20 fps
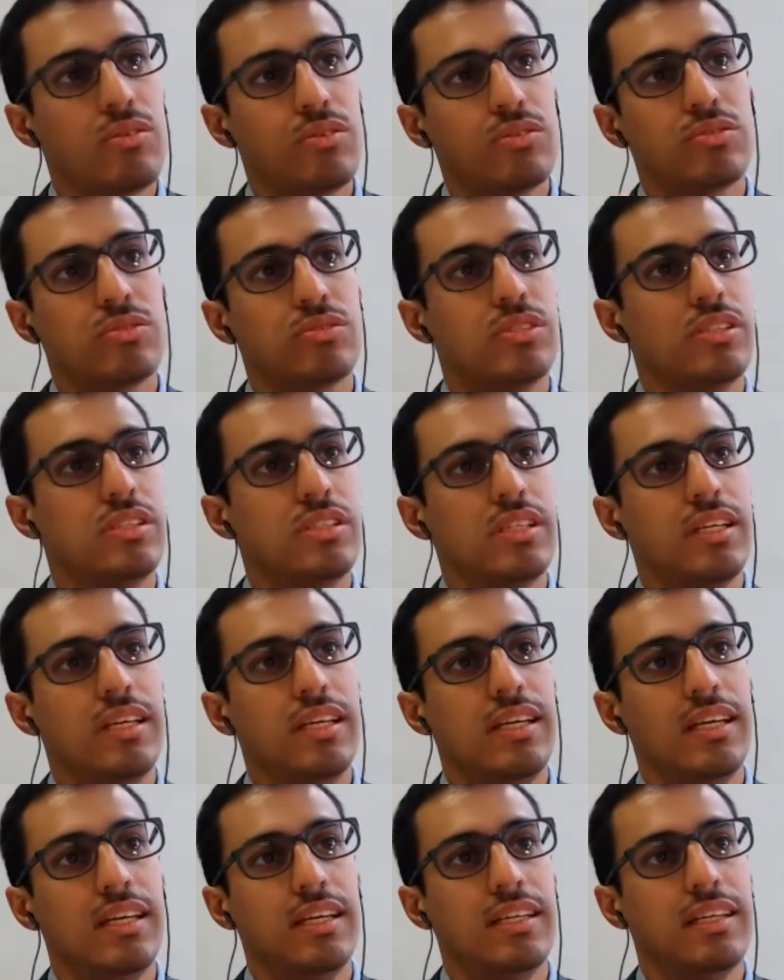to types
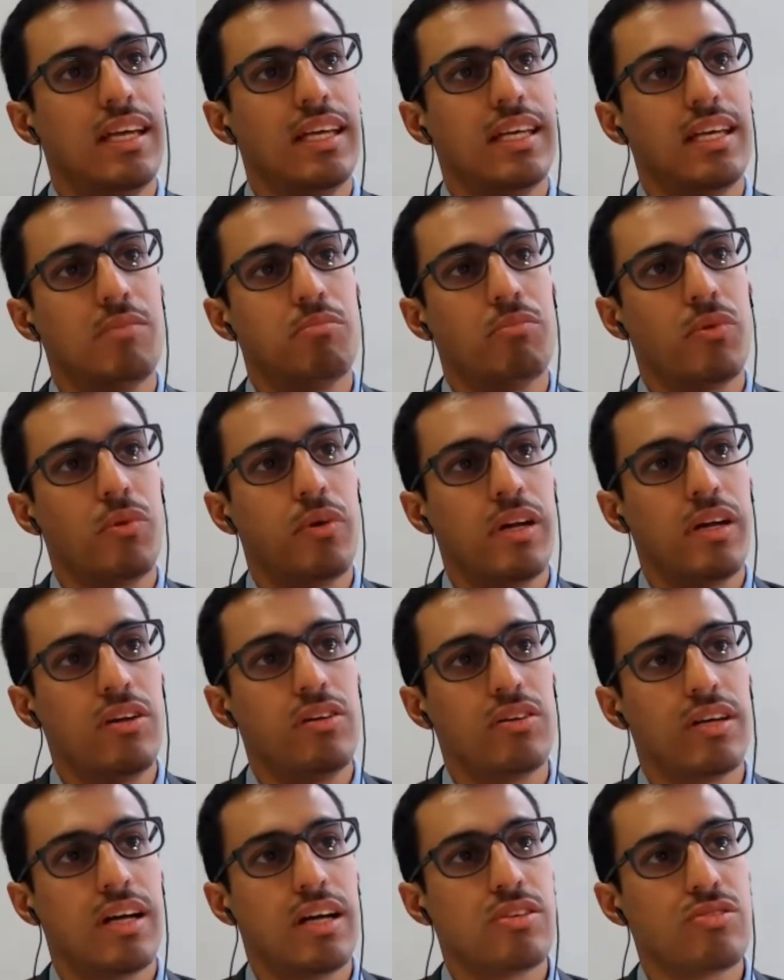of
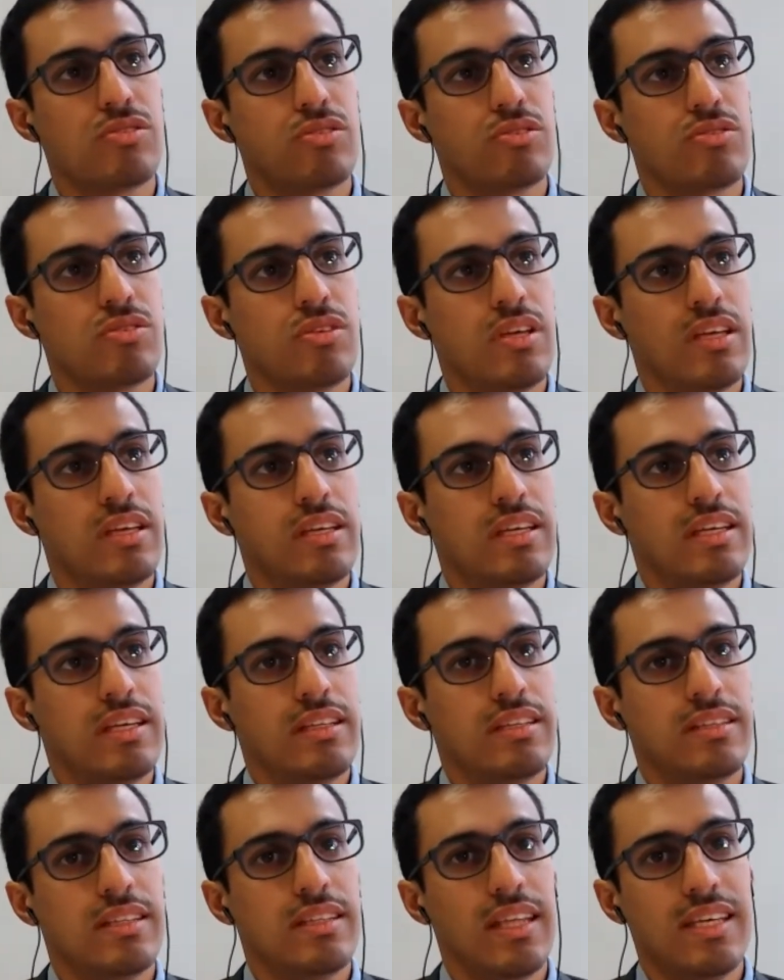phrases that
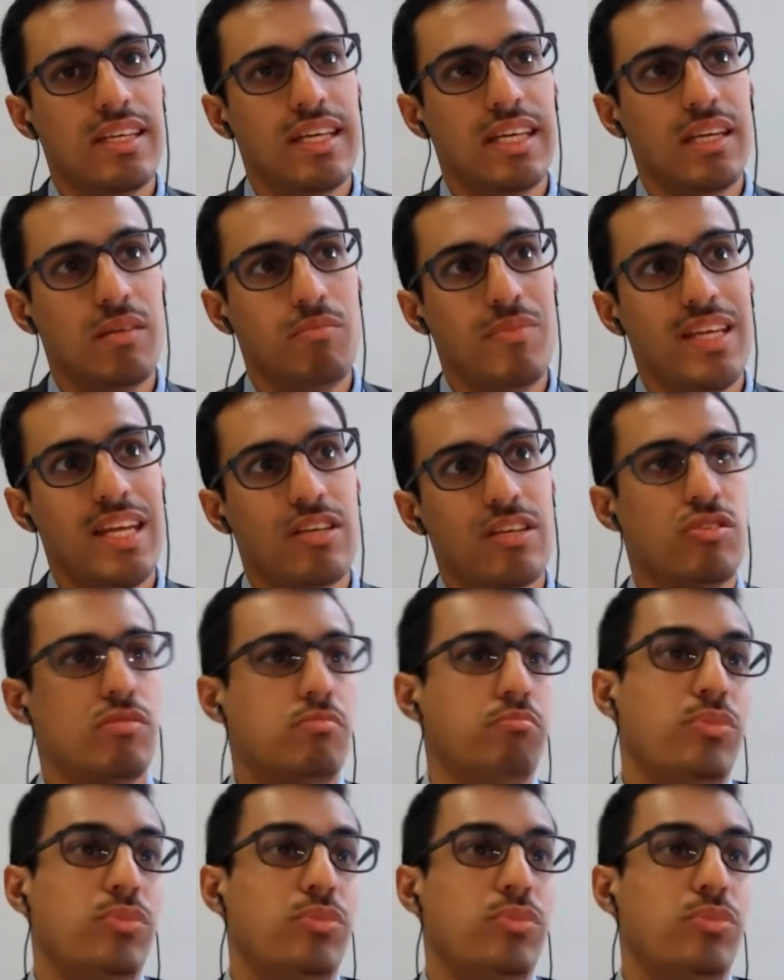have to be proved